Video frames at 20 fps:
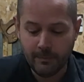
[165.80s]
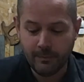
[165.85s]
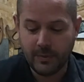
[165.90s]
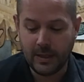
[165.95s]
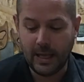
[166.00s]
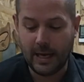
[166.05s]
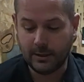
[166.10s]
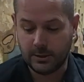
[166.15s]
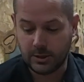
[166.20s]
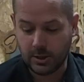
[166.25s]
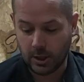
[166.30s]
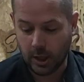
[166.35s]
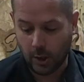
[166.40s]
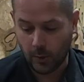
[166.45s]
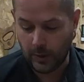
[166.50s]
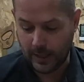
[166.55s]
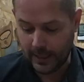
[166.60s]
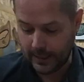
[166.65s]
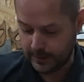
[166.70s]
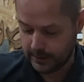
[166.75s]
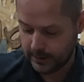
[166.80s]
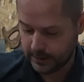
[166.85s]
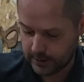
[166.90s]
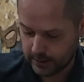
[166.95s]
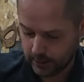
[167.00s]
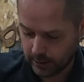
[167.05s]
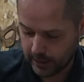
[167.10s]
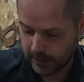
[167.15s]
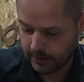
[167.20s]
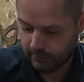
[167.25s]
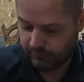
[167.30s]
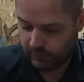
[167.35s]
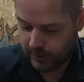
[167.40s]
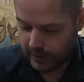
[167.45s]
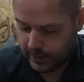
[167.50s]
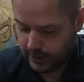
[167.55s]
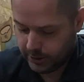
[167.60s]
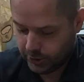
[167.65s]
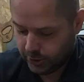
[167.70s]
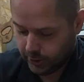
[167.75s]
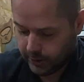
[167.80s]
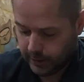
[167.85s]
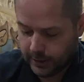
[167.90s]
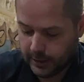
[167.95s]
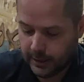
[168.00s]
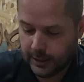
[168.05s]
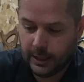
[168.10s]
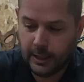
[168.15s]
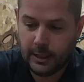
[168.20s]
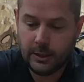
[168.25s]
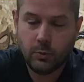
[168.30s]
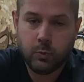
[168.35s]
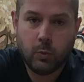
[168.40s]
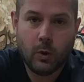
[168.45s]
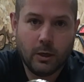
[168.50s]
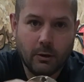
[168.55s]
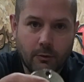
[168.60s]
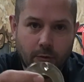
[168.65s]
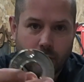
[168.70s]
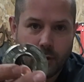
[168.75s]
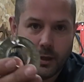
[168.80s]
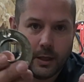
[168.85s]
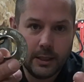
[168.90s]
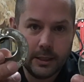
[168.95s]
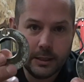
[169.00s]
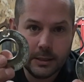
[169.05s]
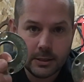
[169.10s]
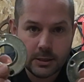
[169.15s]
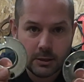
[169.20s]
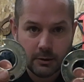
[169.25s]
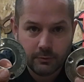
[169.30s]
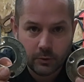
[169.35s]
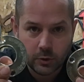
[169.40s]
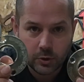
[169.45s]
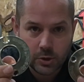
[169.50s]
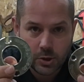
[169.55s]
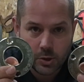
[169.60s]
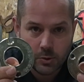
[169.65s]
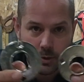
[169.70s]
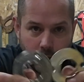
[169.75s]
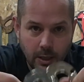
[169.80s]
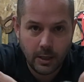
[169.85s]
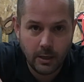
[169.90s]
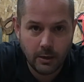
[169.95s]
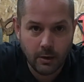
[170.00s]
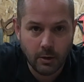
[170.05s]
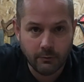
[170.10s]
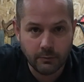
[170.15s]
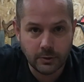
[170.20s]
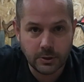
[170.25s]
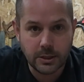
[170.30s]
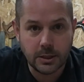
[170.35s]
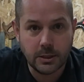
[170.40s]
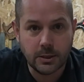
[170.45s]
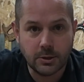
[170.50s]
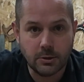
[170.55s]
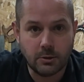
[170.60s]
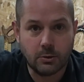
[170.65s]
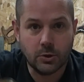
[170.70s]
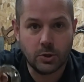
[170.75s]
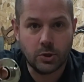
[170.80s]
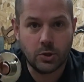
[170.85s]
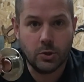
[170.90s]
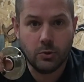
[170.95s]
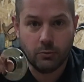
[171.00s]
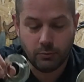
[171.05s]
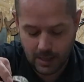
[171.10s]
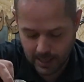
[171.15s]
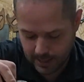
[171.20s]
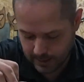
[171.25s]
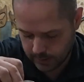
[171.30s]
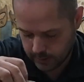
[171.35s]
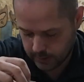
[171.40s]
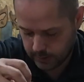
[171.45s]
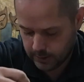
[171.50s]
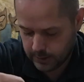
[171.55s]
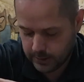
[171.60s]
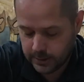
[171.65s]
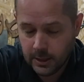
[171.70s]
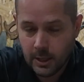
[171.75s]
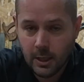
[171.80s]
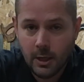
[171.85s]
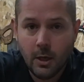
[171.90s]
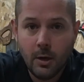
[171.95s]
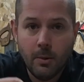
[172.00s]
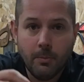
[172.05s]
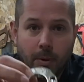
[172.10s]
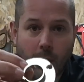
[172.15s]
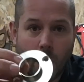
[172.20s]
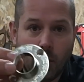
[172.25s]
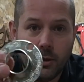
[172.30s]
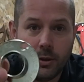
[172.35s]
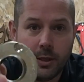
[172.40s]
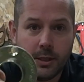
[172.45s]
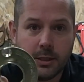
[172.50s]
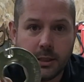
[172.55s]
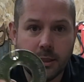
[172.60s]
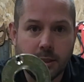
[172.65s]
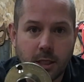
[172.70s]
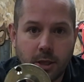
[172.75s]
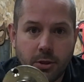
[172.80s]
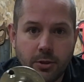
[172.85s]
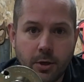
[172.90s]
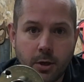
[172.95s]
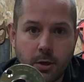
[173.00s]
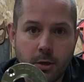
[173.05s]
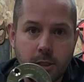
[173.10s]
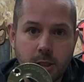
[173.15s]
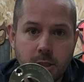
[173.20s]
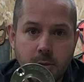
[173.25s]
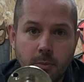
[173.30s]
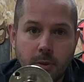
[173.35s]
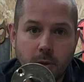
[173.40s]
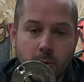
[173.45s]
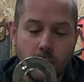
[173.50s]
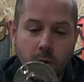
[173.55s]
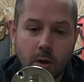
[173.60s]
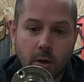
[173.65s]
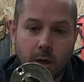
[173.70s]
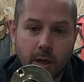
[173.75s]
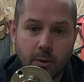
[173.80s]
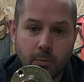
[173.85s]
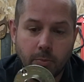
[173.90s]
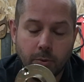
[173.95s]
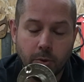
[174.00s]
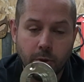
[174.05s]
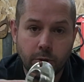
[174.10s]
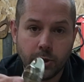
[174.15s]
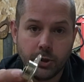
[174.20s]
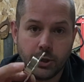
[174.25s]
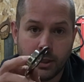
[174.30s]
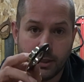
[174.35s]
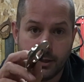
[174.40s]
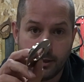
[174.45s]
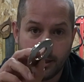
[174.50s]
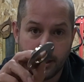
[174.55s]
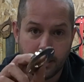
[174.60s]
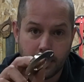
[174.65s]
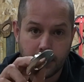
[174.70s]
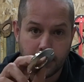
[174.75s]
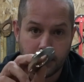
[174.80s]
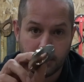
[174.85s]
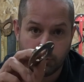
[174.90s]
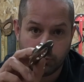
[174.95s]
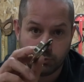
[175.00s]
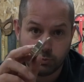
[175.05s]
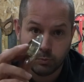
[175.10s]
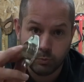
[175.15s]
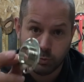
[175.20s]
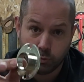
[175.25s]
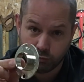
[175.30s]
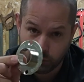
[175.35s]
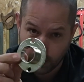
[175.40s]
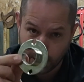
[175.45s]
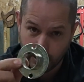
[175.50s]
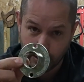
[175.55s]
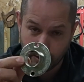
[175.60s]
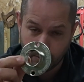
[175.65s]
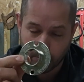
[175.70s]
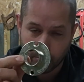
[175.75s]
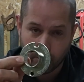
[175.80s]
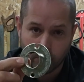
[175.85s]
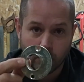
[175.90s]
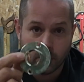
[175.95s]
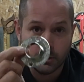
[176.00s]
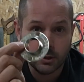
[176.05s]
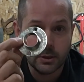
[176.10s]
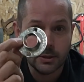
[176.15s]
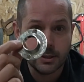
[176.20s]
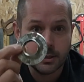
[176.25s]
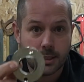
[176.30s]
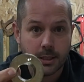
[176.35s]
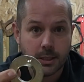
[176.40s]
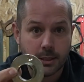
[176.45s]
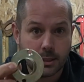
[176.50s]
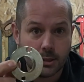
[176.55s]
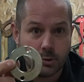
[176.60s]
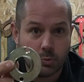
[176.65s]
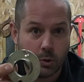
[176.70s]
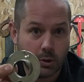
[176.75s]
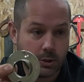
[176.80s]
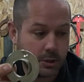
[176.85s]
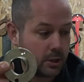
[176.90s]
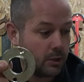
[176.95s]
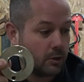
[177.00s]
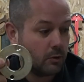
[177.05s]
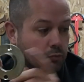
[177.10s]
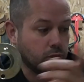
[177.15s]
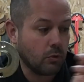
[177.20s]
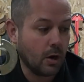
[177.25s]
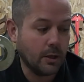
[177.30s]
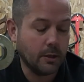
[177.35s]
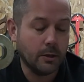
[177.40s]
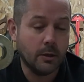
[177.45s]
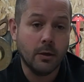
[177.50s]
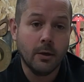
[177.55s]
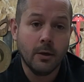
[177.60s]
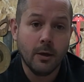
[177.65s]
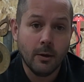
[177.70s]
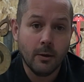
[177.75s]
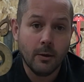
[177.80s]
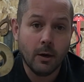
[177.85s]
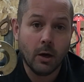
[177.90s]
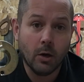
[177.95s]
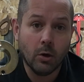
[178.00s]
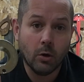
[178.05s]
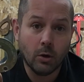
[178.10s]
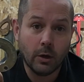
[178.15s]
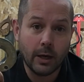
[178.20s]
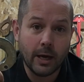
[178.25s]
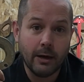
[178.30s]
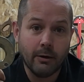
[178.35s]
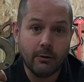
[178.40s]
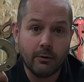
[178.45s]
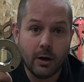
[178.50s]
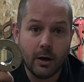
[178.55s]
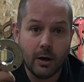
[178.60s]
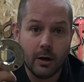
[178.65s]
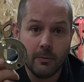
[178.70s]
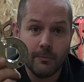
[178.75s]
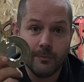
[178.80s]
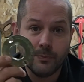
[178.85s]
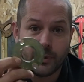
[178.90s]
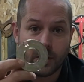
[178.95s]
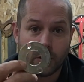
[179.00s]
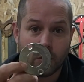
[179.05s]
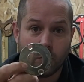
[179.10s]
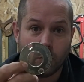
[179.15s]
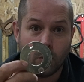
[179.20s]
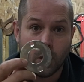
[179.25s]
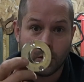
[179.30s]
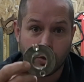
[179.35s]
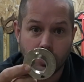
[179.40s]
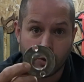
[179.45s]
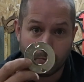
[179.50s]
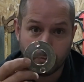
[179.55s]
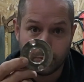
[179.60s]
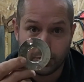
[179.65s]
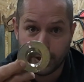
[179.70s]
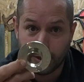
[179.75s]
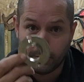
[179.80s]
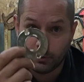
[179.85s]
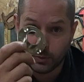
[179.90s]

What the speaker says: Now to go inside of these, you're going to need one of these. I've got two here, obviously, because I've got two routers, but this is a 30mm guide bush, and this is really important because this is what's going to run along our worktop jig,